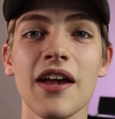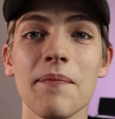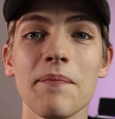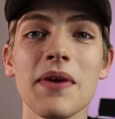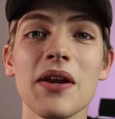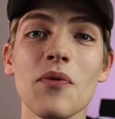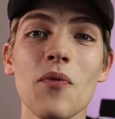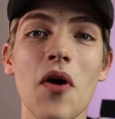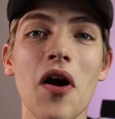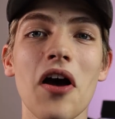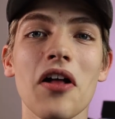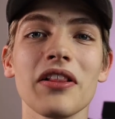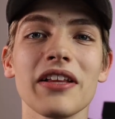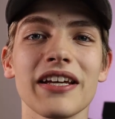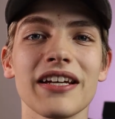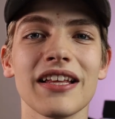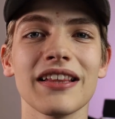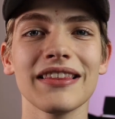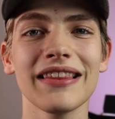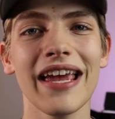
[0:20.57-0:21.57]
Meanwhile,
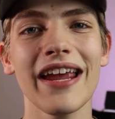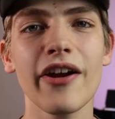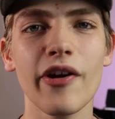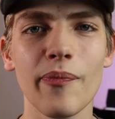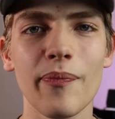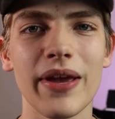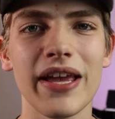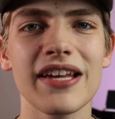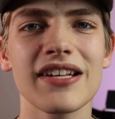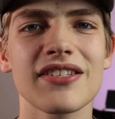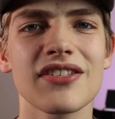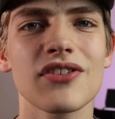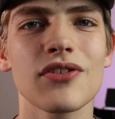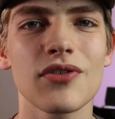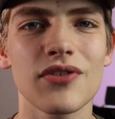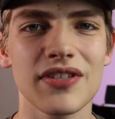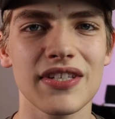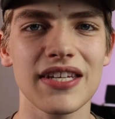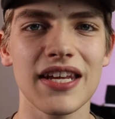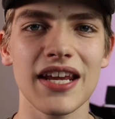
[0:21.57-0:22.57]
in a layer base,
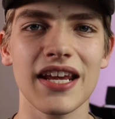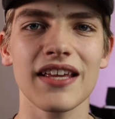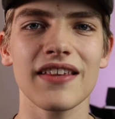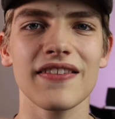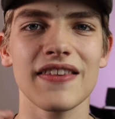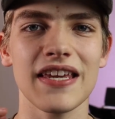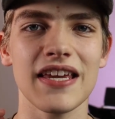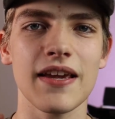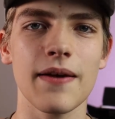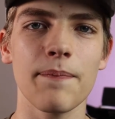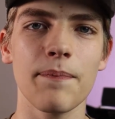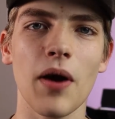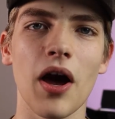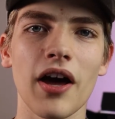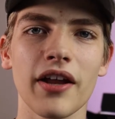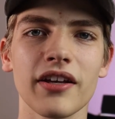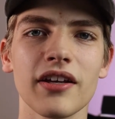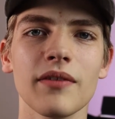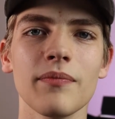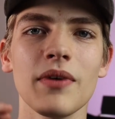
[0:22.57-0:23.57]
you're seeing the
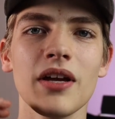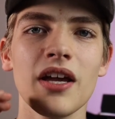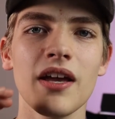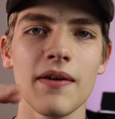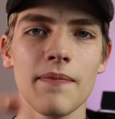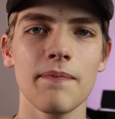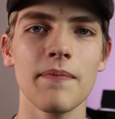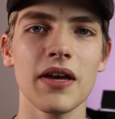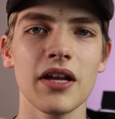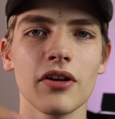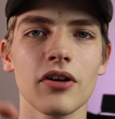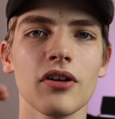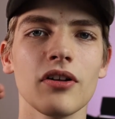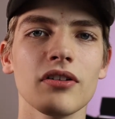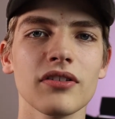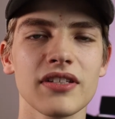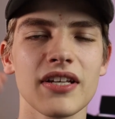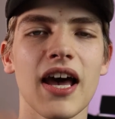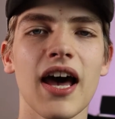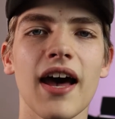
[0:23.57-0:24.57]
bottom,
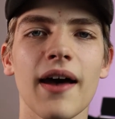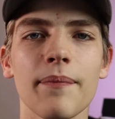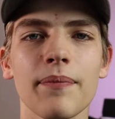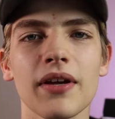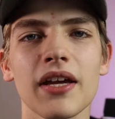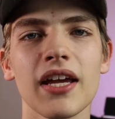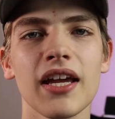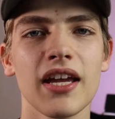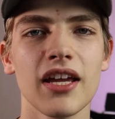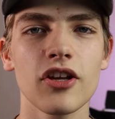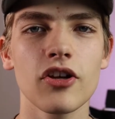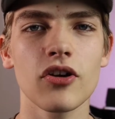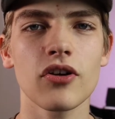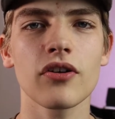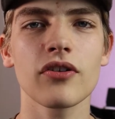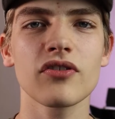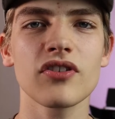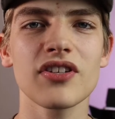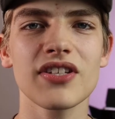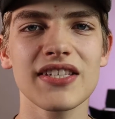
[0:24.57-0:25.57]
middle, top.
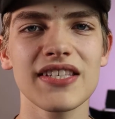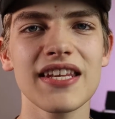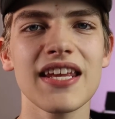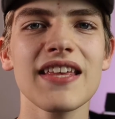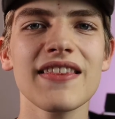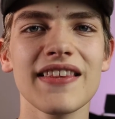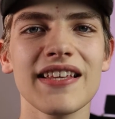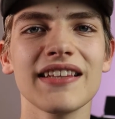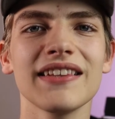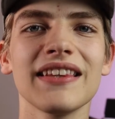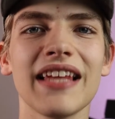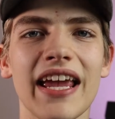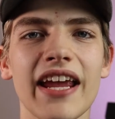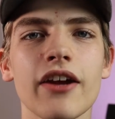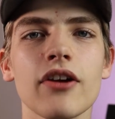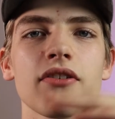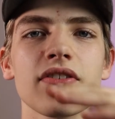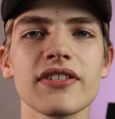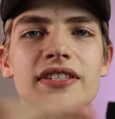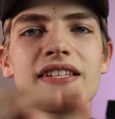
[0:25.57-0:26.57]
You're just seeing the
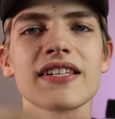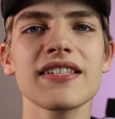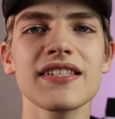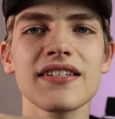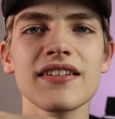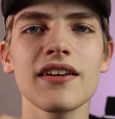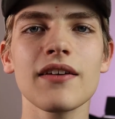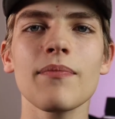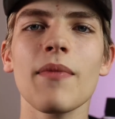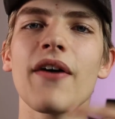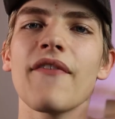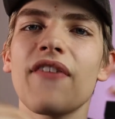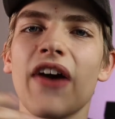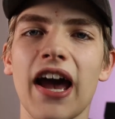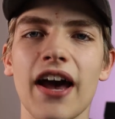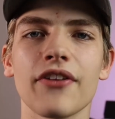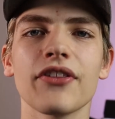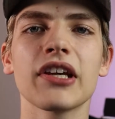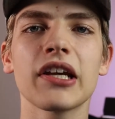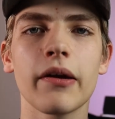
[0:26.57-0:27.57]
layer system of
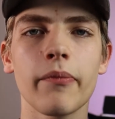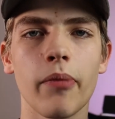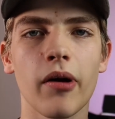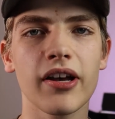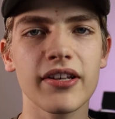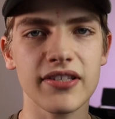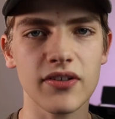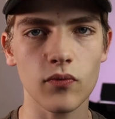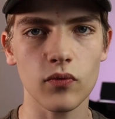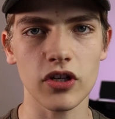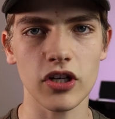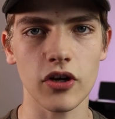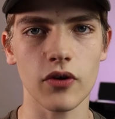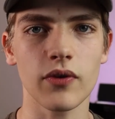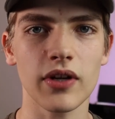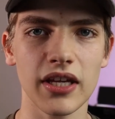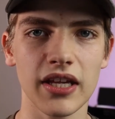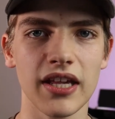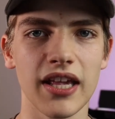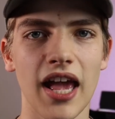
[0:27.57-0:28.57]
how the composite would go
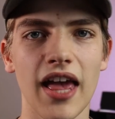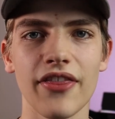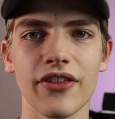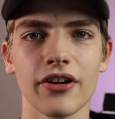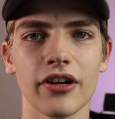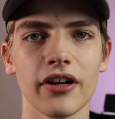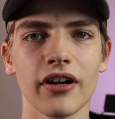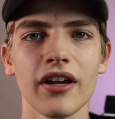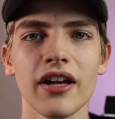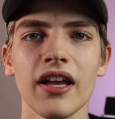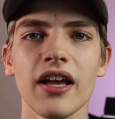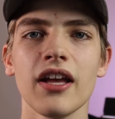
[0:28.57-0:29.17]
together.